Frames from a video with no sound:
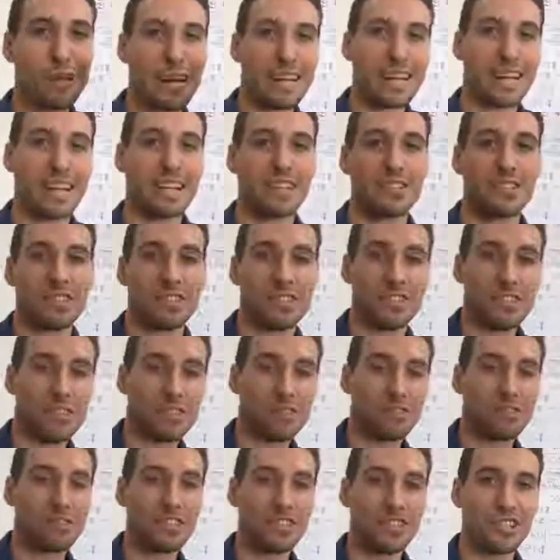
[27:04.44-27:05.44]
at you,
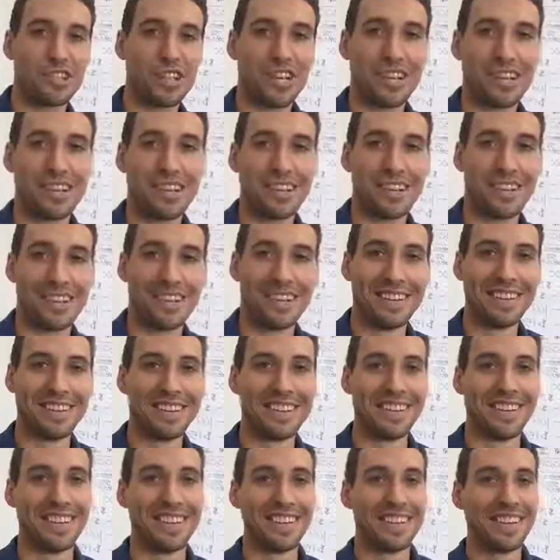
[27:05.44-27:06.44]
appreciate it.
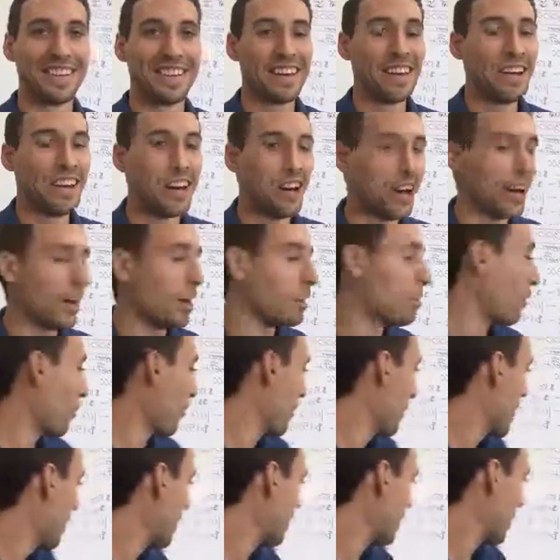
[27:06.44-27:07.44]

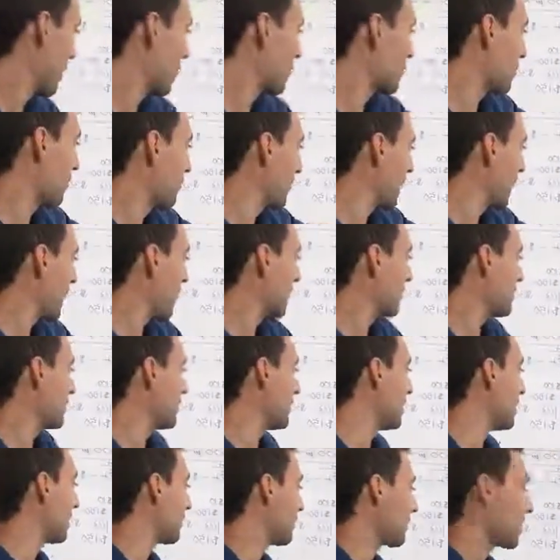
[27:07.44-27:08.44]
Okay, so I was on
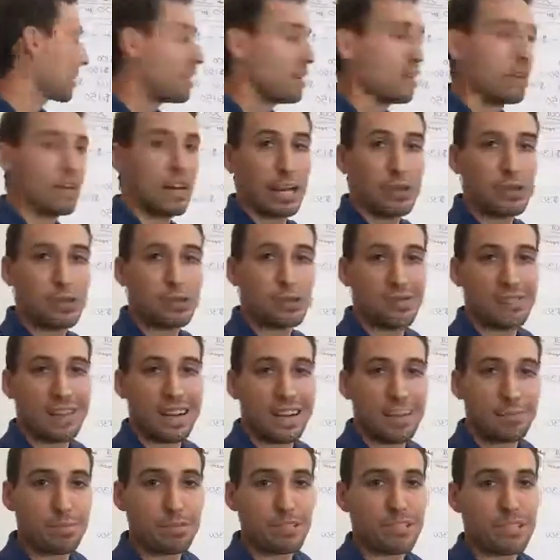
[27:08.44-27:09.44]
vacancy. I use
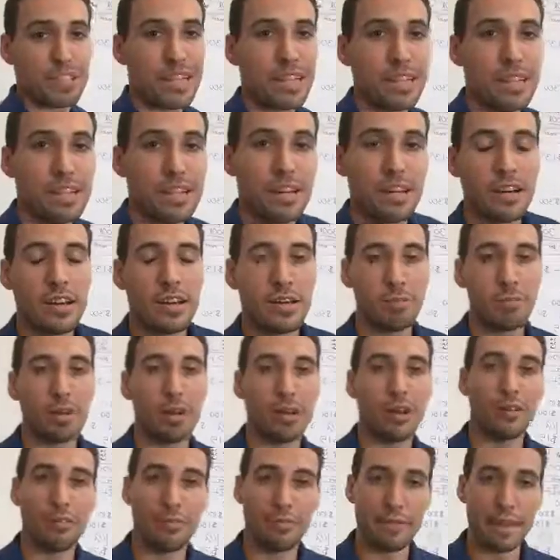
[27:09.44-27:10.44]
5%,
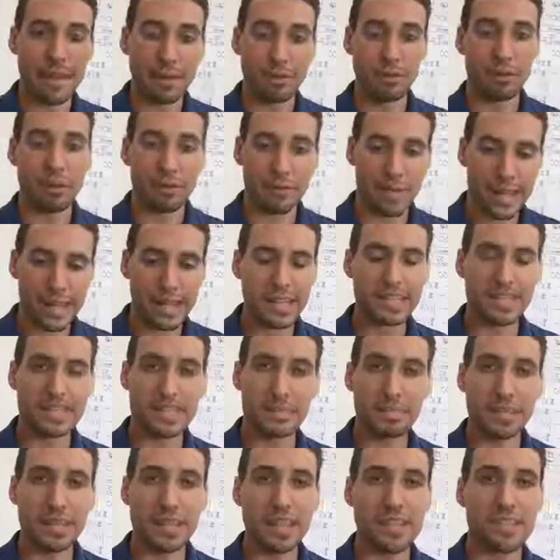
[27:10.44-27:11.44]
but what vacancy
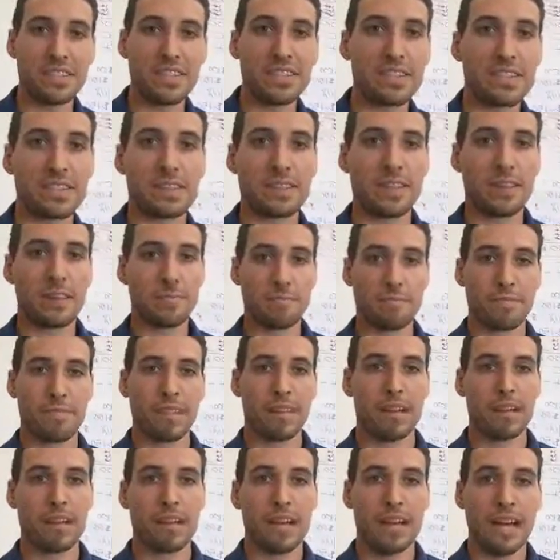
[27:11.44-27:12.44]
means is
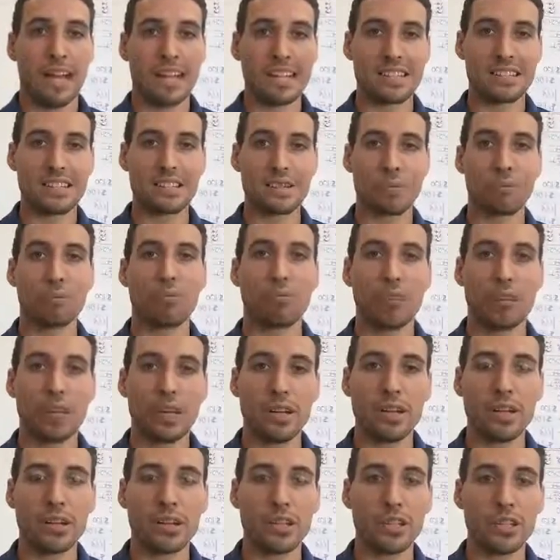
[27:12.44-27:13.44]
at some
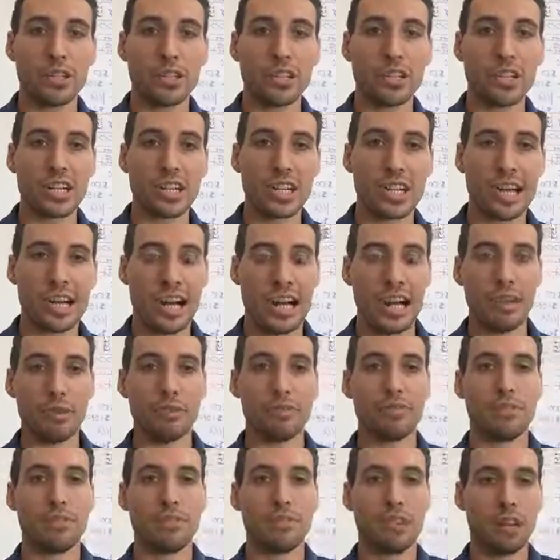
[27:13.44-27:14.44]
point you're gonna
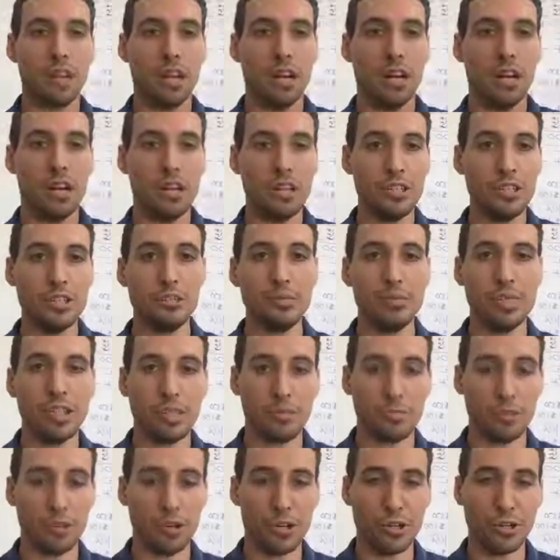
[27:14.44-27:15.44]
have a unit
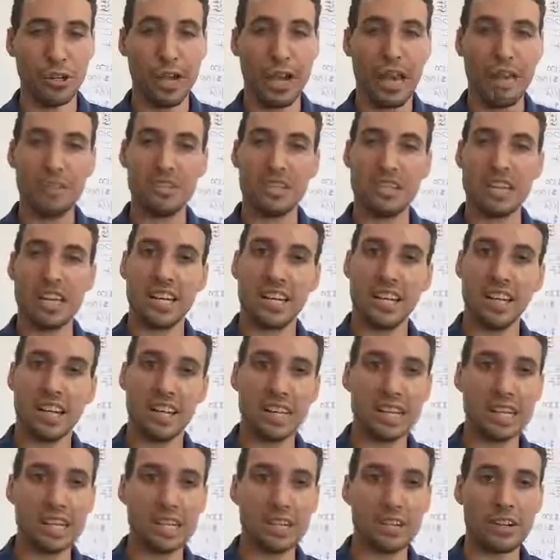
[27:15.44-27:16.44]
where you have a tenant
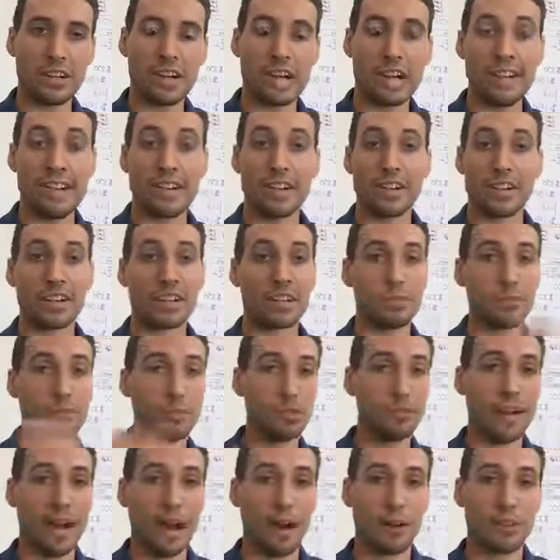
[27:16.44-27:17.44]
in there and they're gonna
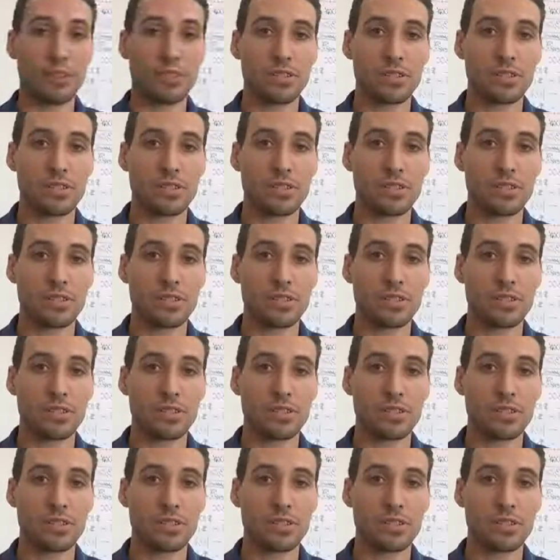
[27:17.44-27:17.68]
move out.